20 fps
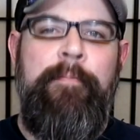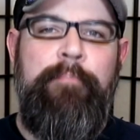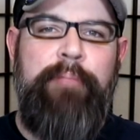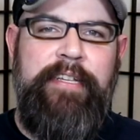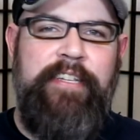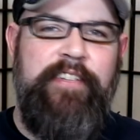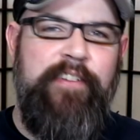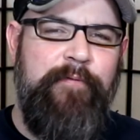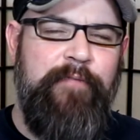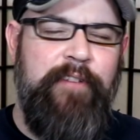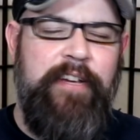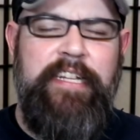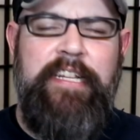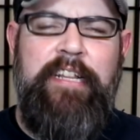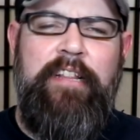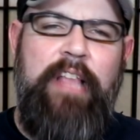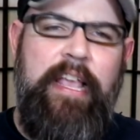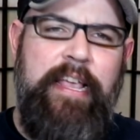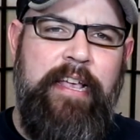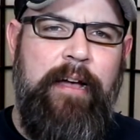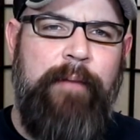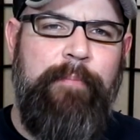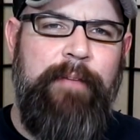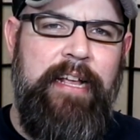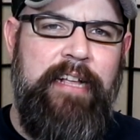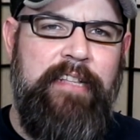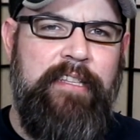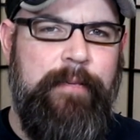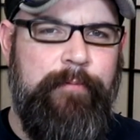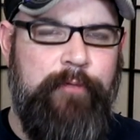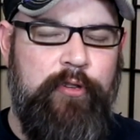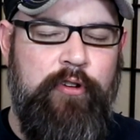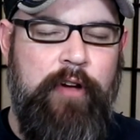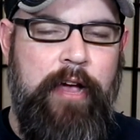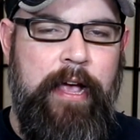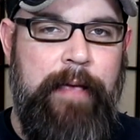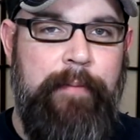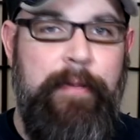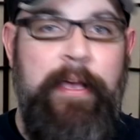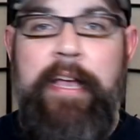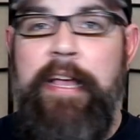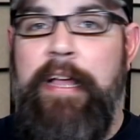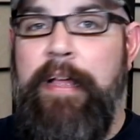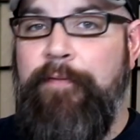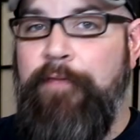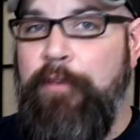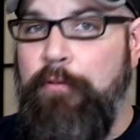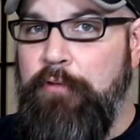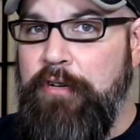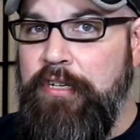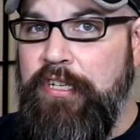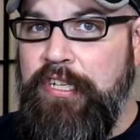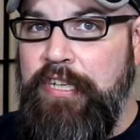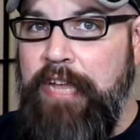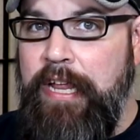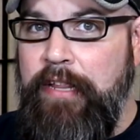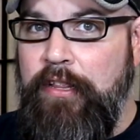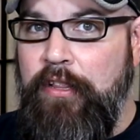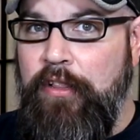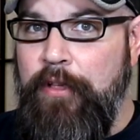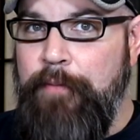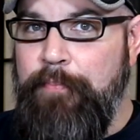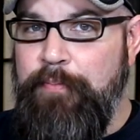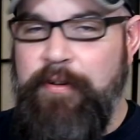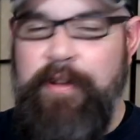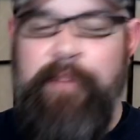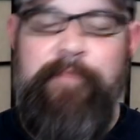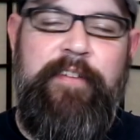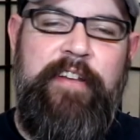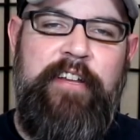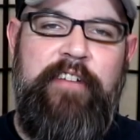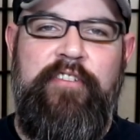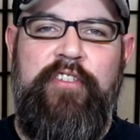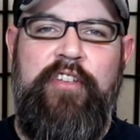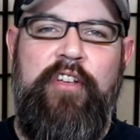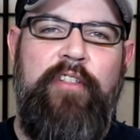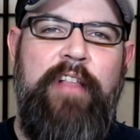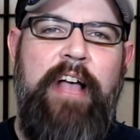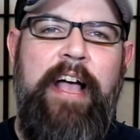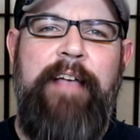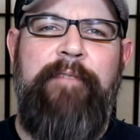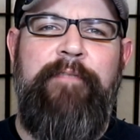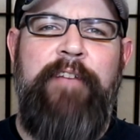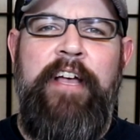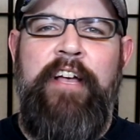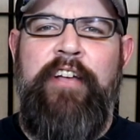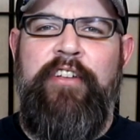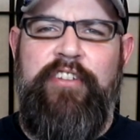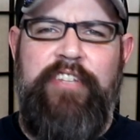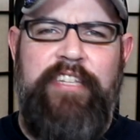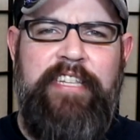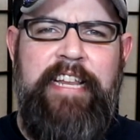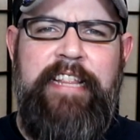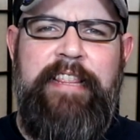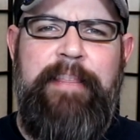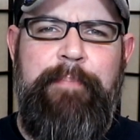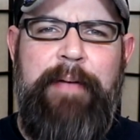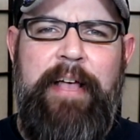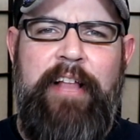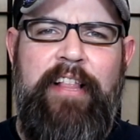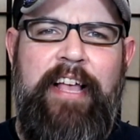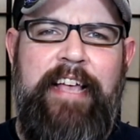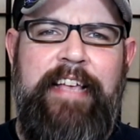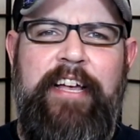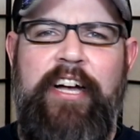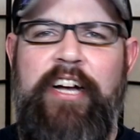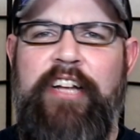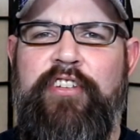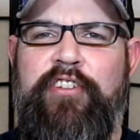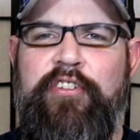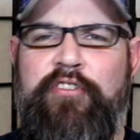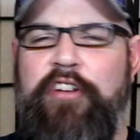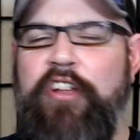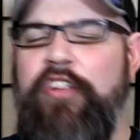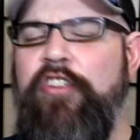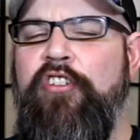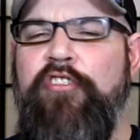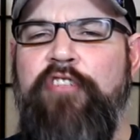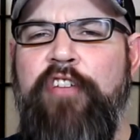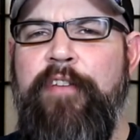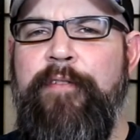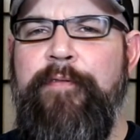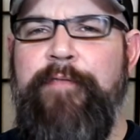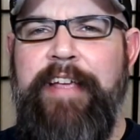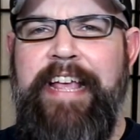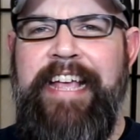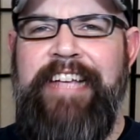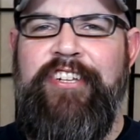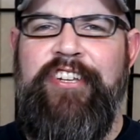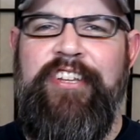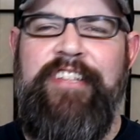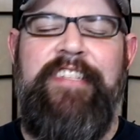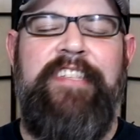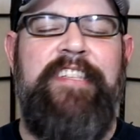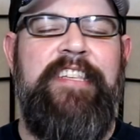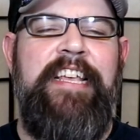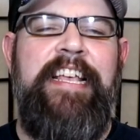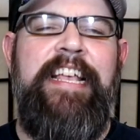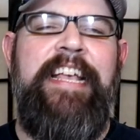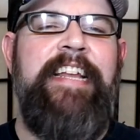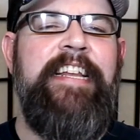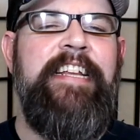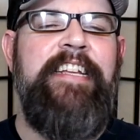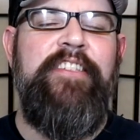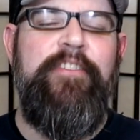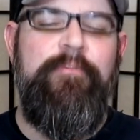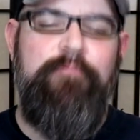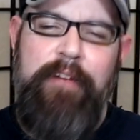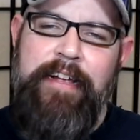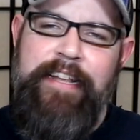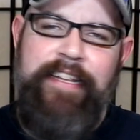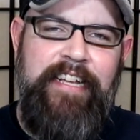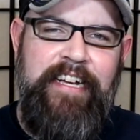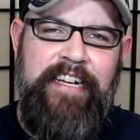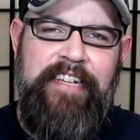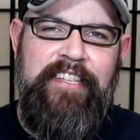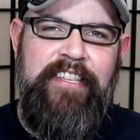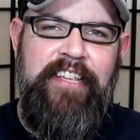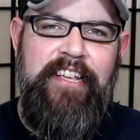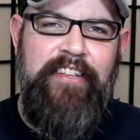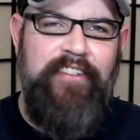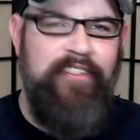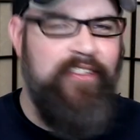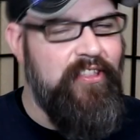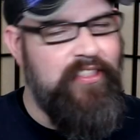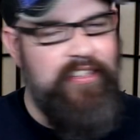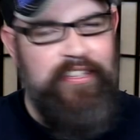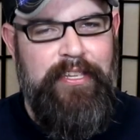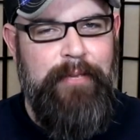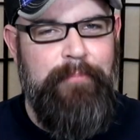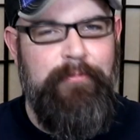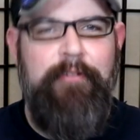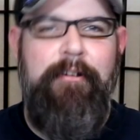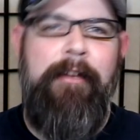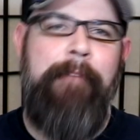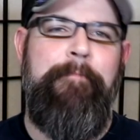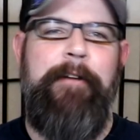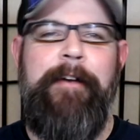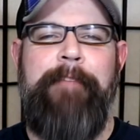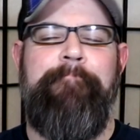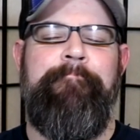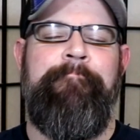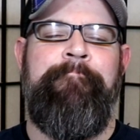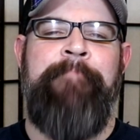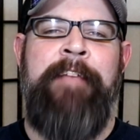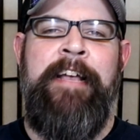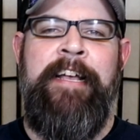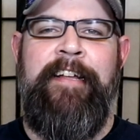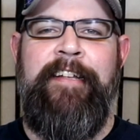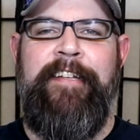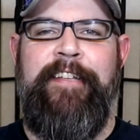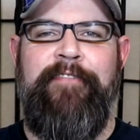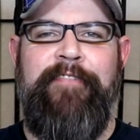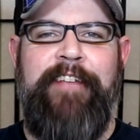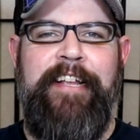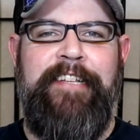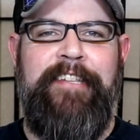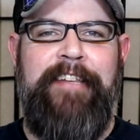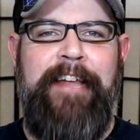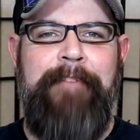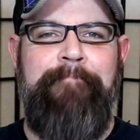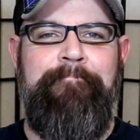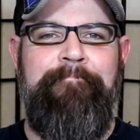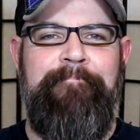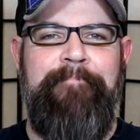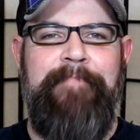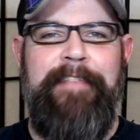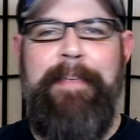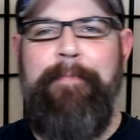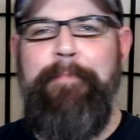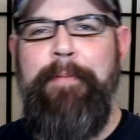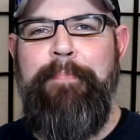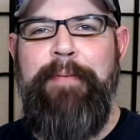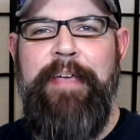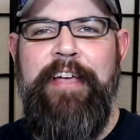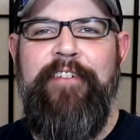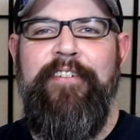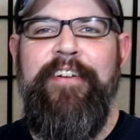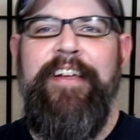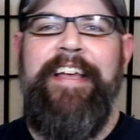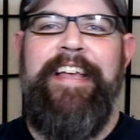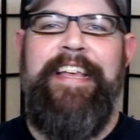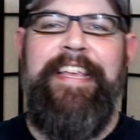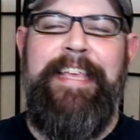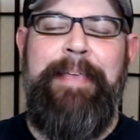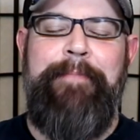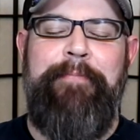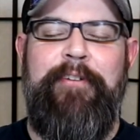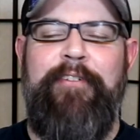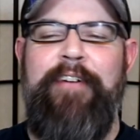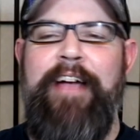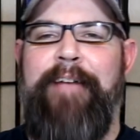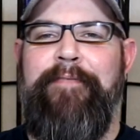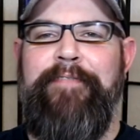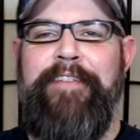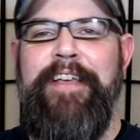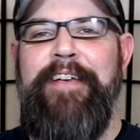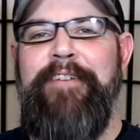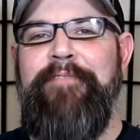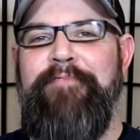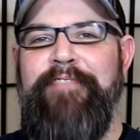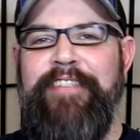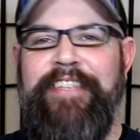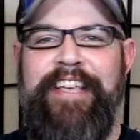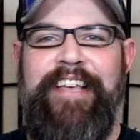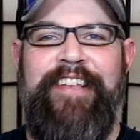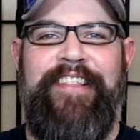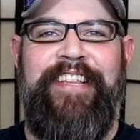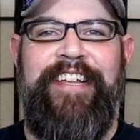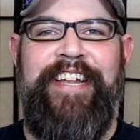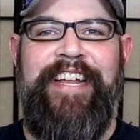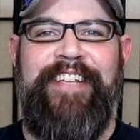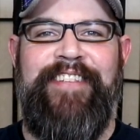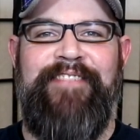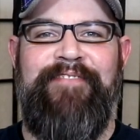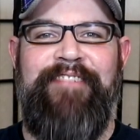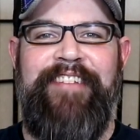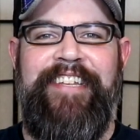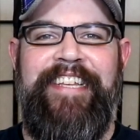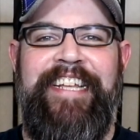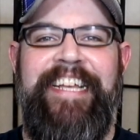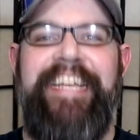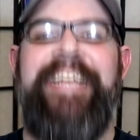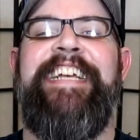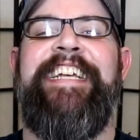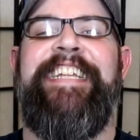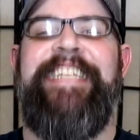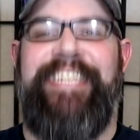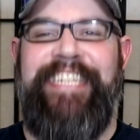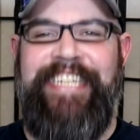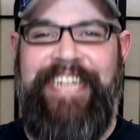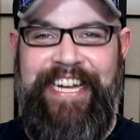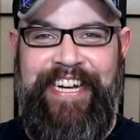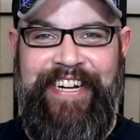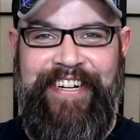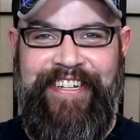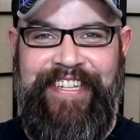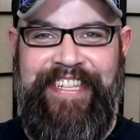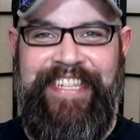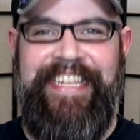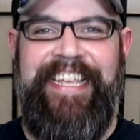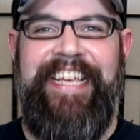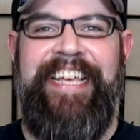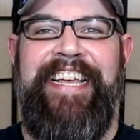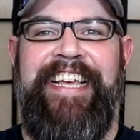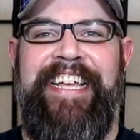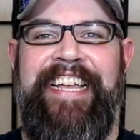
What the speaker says: Please don't forget to like, comment, and subscribe. If you want to stay in the loop when our videos go live, just hit the bell icon, turn on your notifications. It is right next to the subscribe button. Until next time, keep it beer, keep it craft. We'll see you on the next one. Cheers.